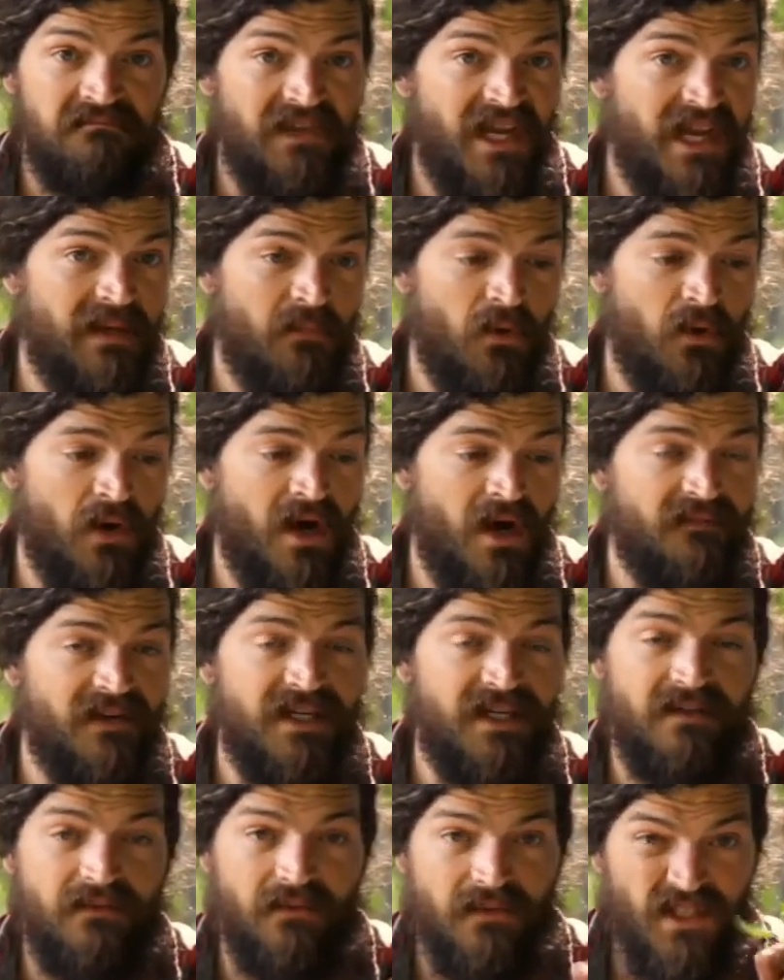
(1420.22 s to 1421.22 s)
Ate more of
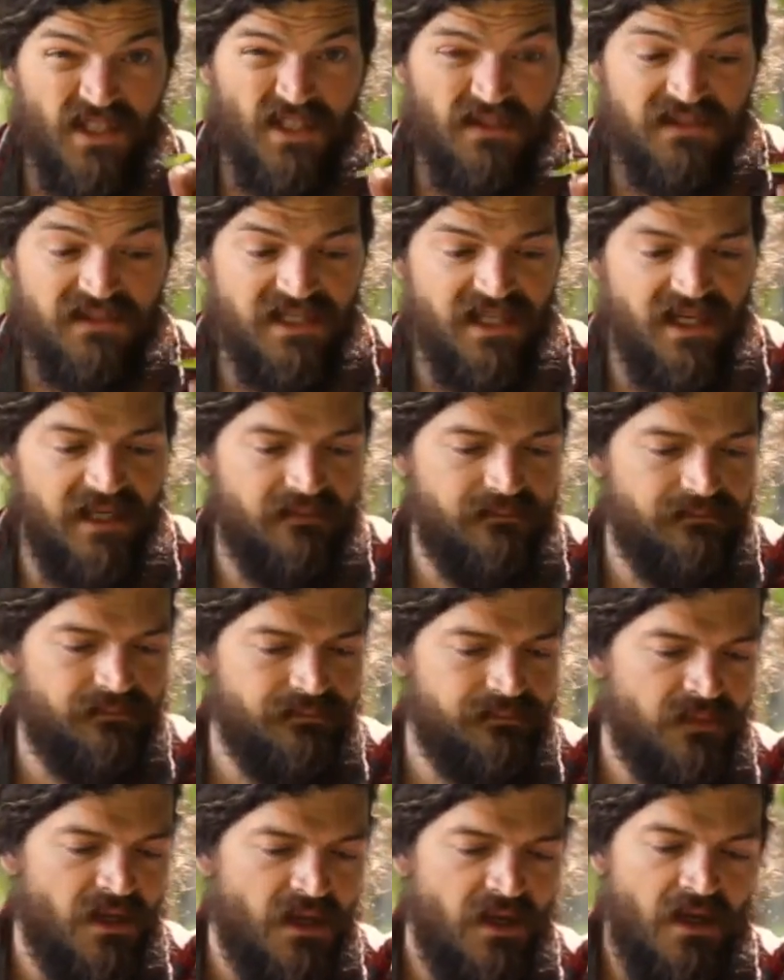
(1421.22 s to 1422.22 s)
it. We're going to use it.
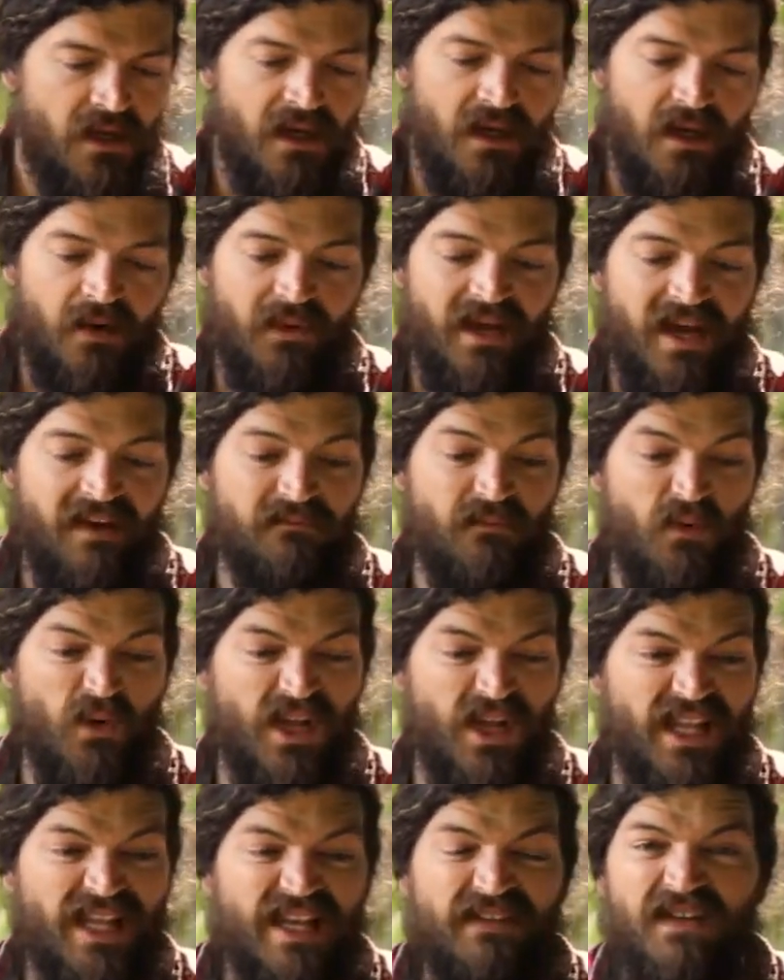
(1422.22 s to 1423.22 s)
We have
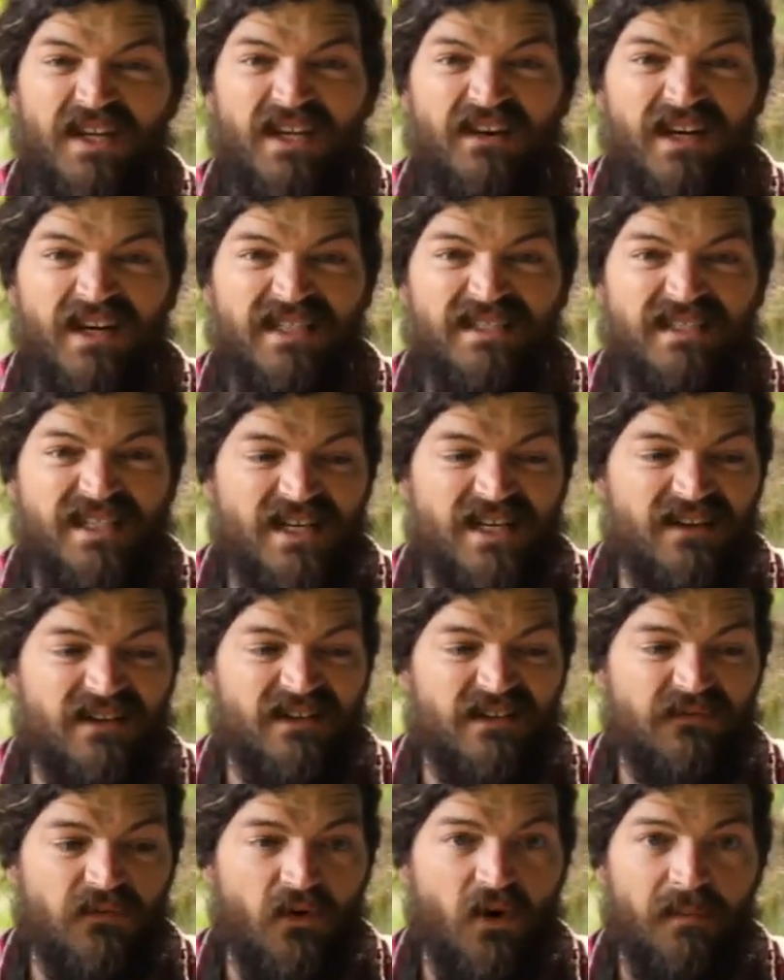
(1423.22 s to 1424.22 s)
more leafy greens here
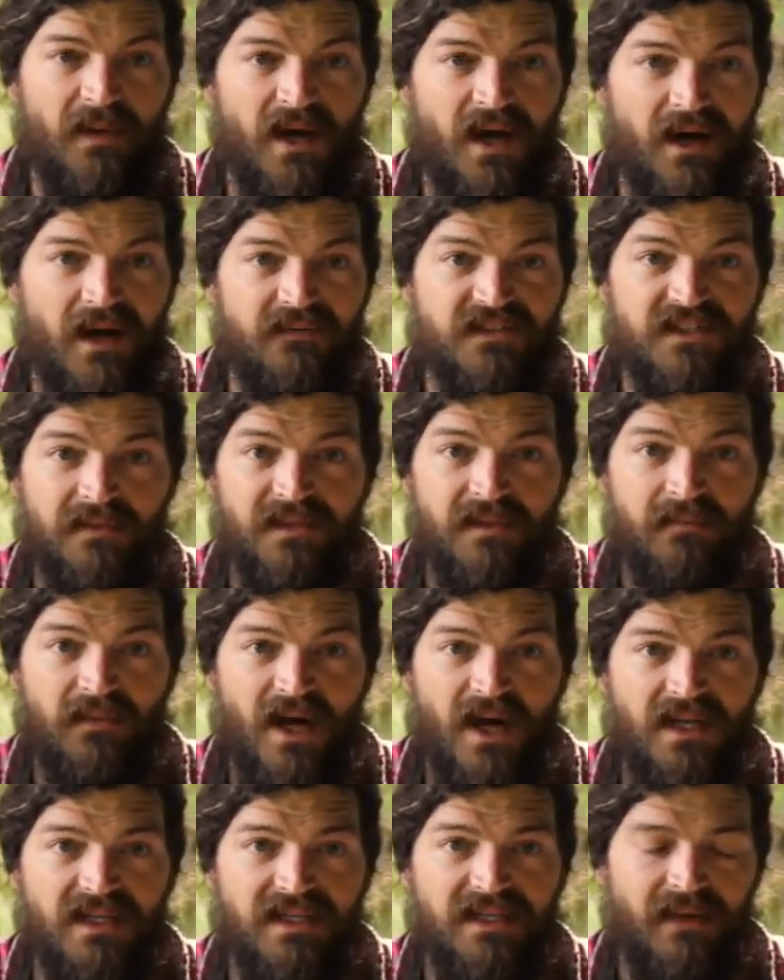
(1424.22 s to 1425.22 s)
in the form of some of the
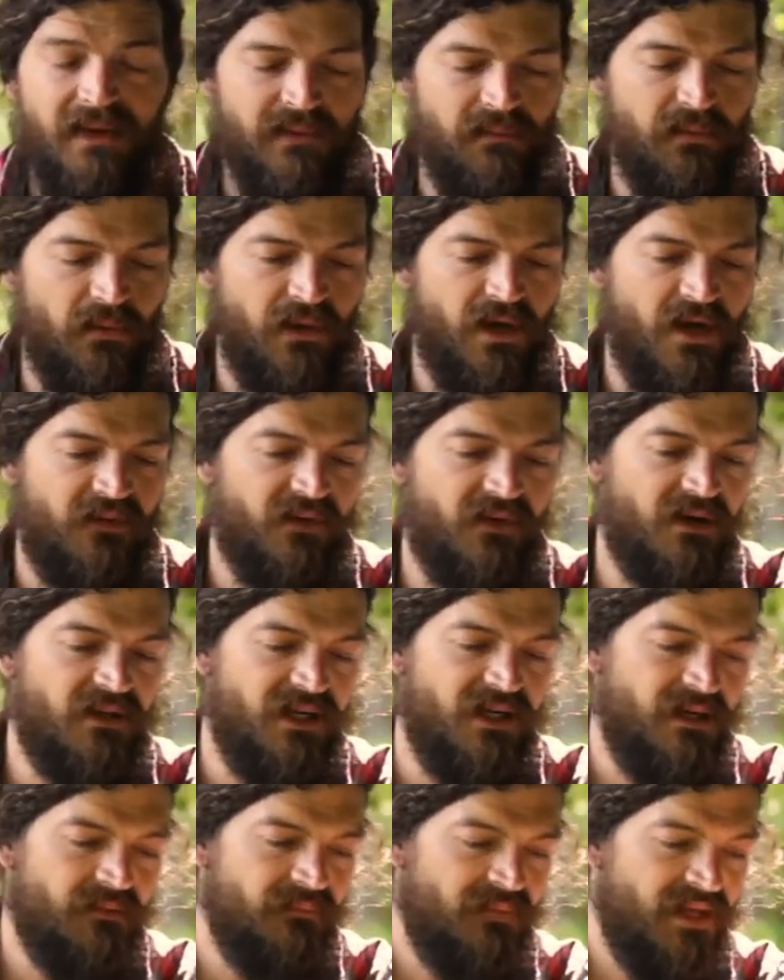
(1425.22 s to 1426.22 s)
broccoli that we pulled off
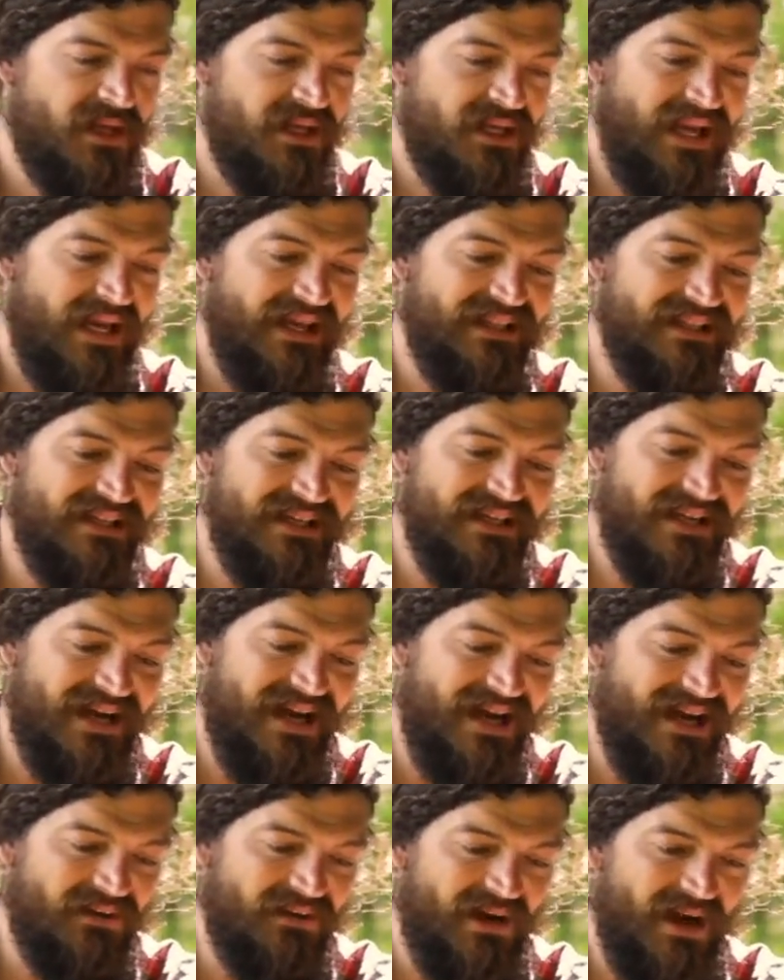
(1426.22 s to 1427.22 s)
earlier. And then
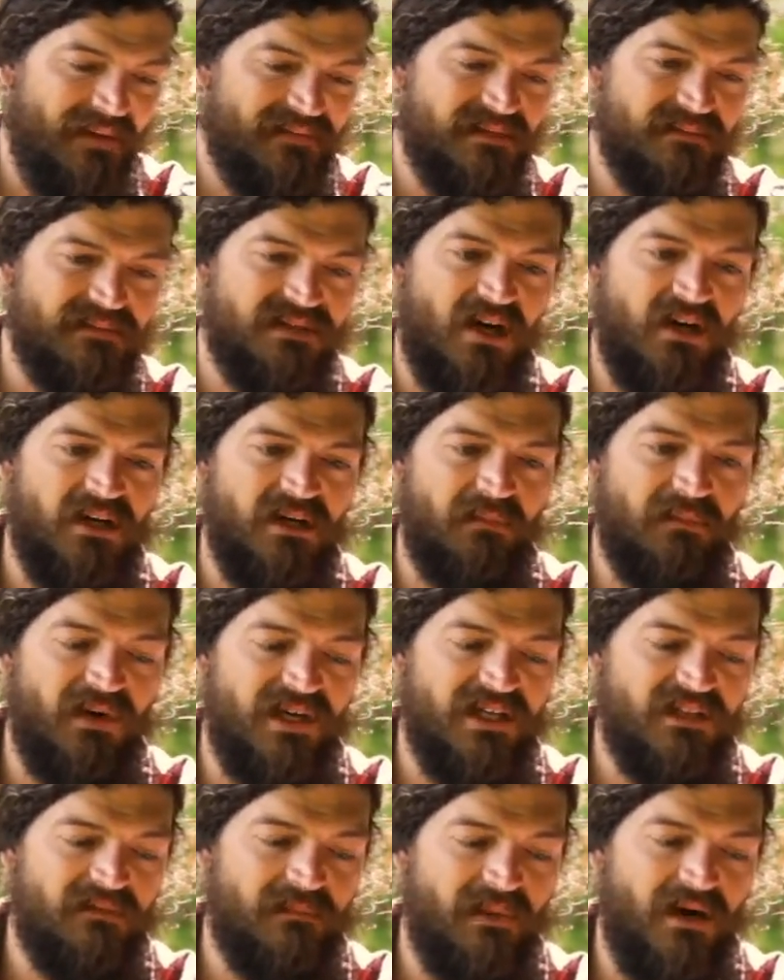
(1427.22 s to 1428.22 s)
I grabbed some turnip
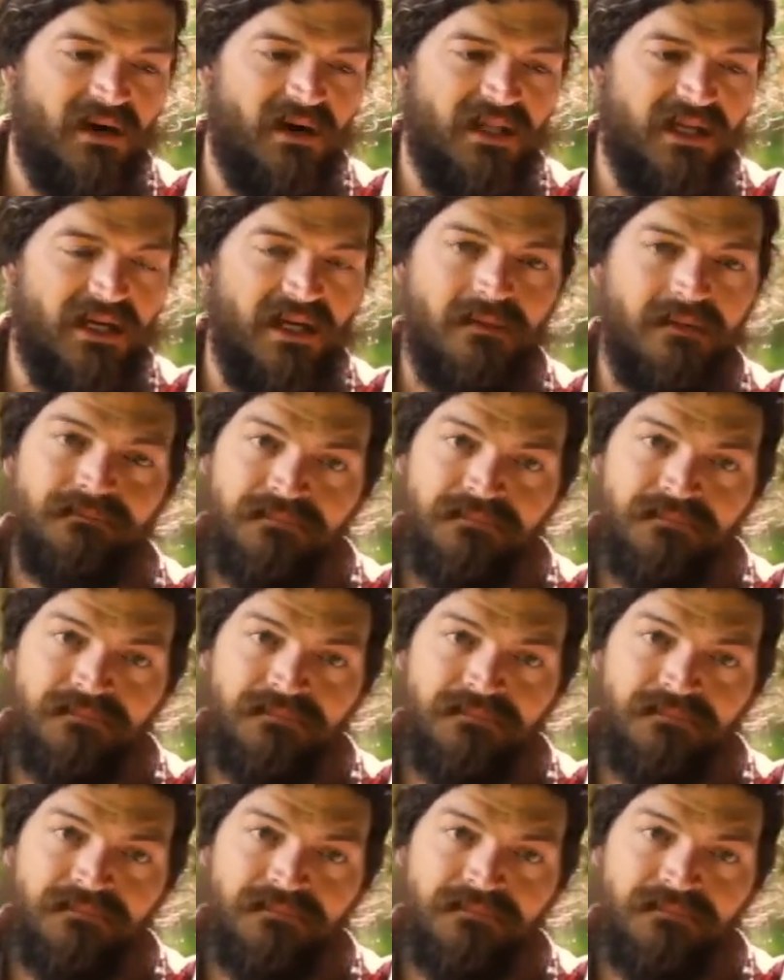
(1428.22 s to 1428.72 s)
greens from earlier.